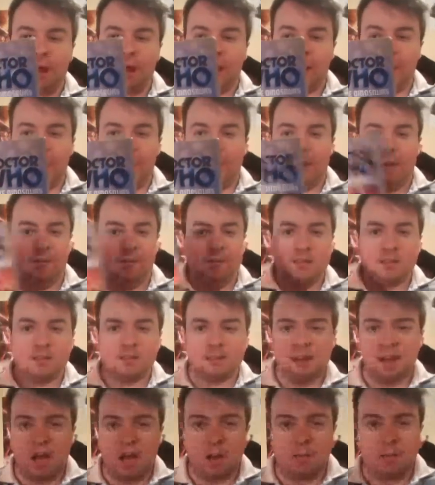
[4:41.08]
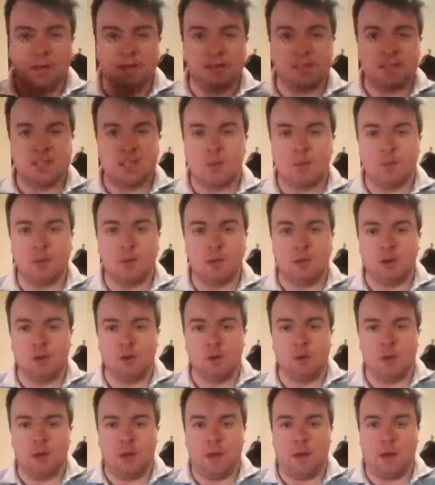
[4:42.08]
just comment down
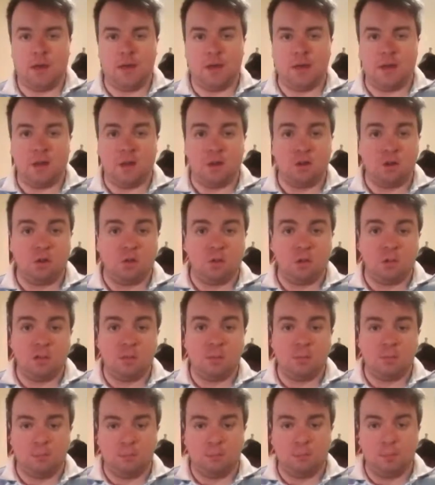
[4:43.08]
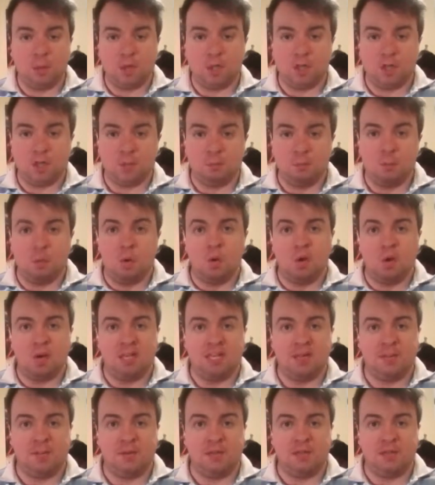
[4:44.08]
below and I'll go into much more
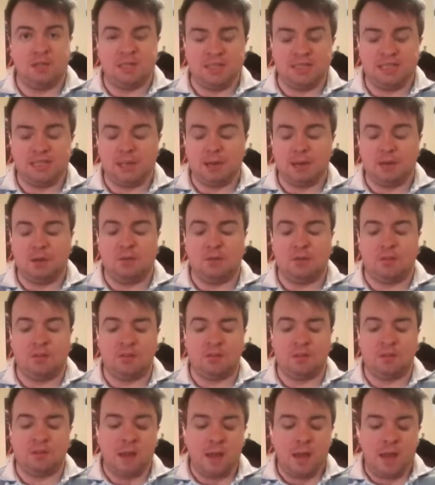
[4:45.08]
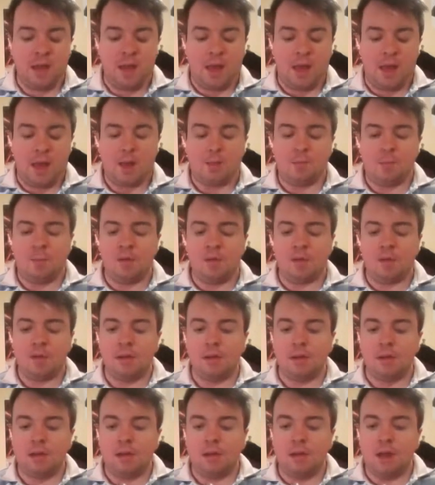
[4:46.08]
deeper detail with it. But
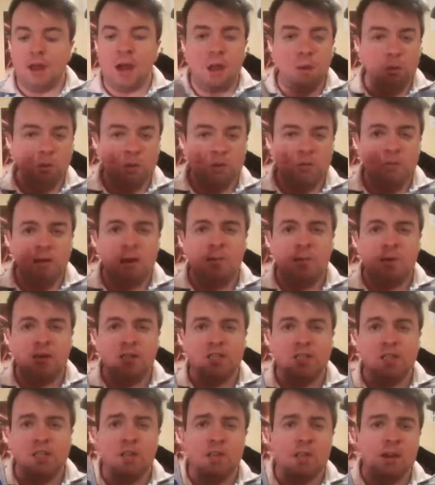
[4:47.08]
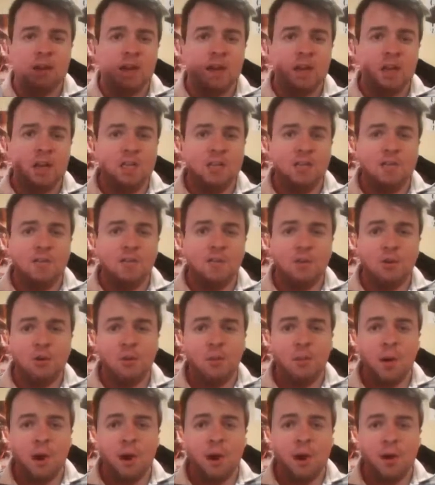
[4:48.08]
I would recommend checking it out. It's 4
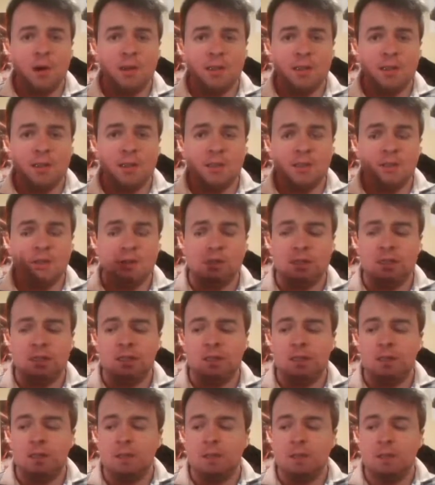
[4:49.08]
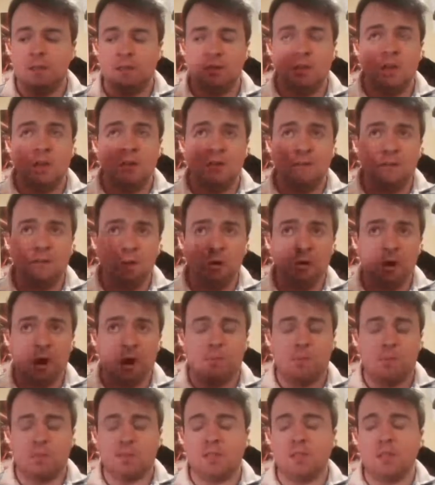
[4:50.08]
parts to it, or sorry, 4
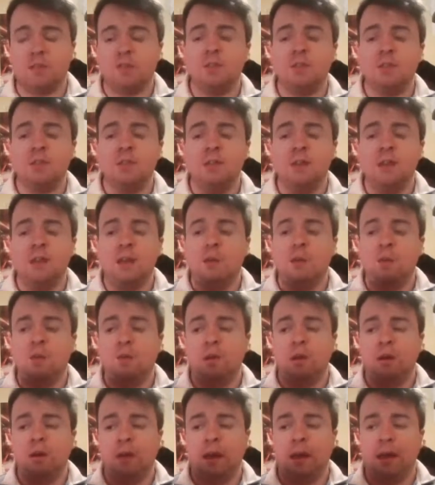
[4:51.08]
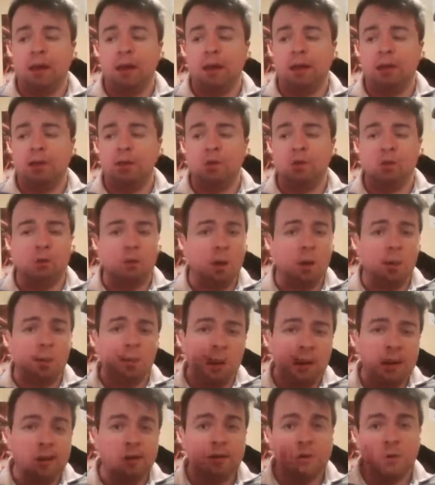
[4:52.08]
episodes with
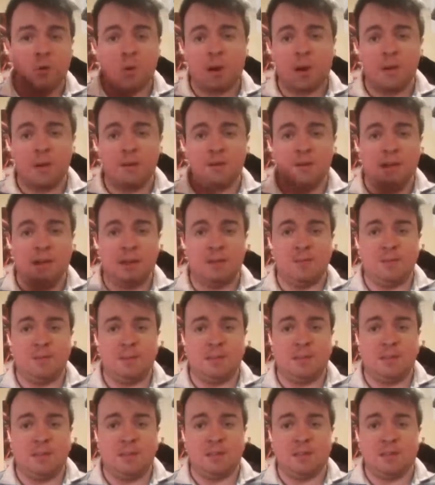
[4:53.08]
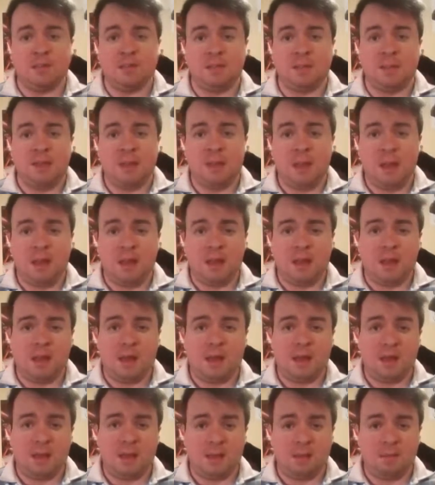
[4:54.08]
about 25 minutes
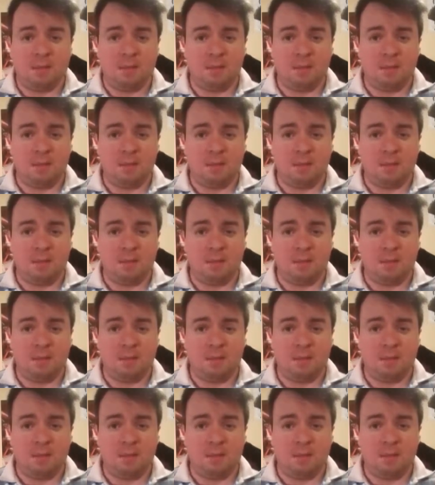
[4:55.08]
in